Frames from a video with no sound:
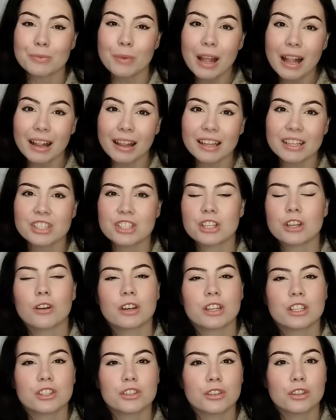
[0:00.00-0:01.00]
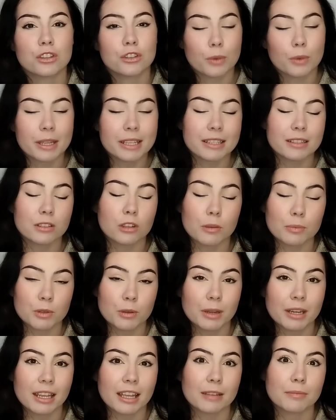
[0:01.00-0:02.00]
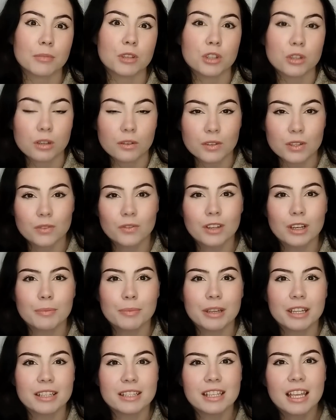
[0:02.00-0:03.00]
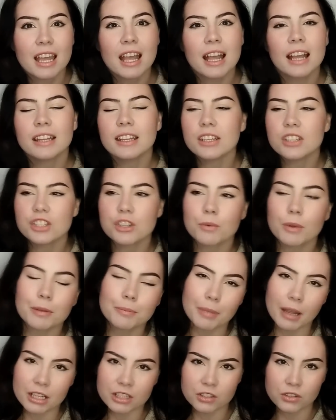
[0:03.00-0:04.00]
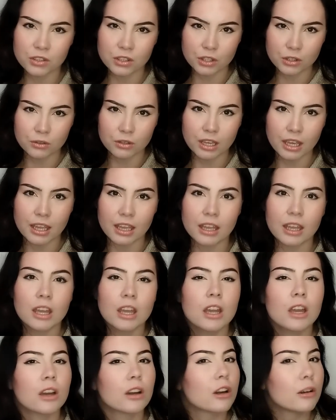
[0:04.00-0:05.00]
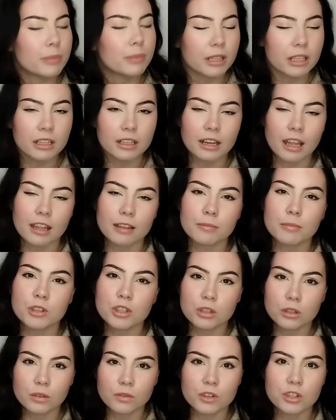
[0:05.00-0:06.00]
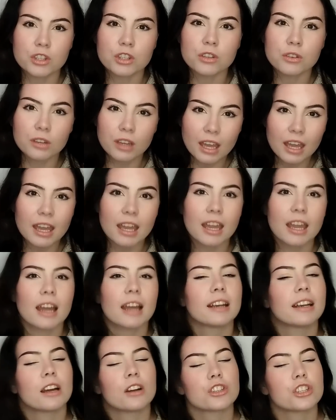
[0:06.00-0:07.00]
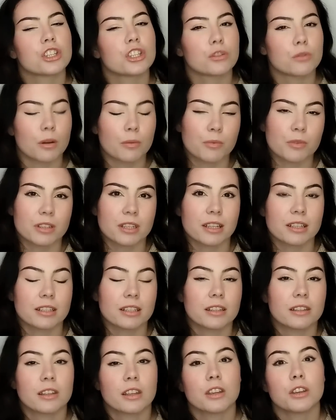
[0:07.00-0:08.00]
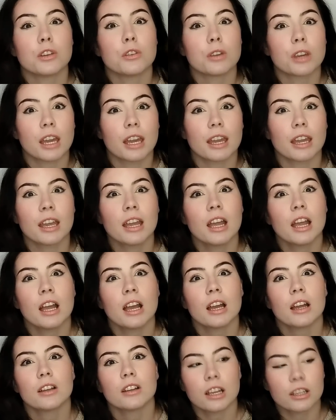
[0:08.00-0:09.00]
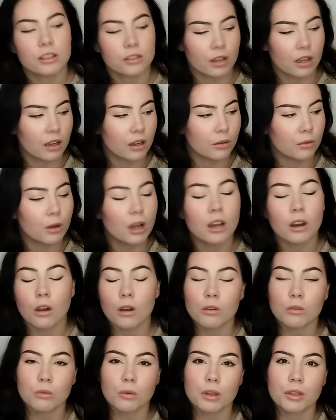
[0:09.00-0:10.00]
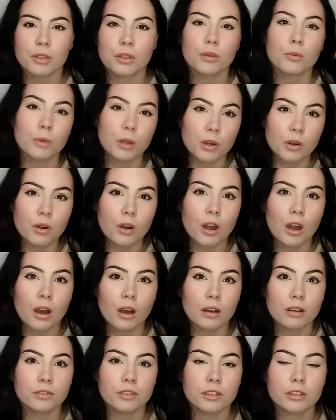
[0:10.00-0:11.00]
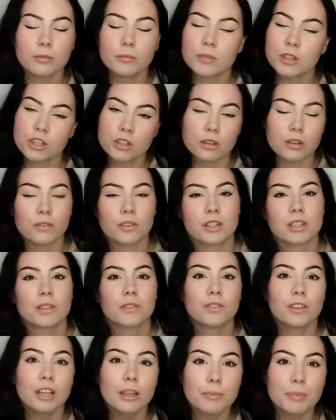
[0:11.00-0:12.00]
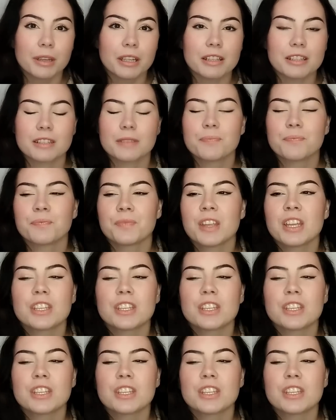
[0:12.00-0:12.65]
as well, and she got into the top 20 at Miss Universe Philippines, and then she went back to the UK, competed at Miss Universe UK, and now she's representing the UK along with the winner of Miss Universe Philippines.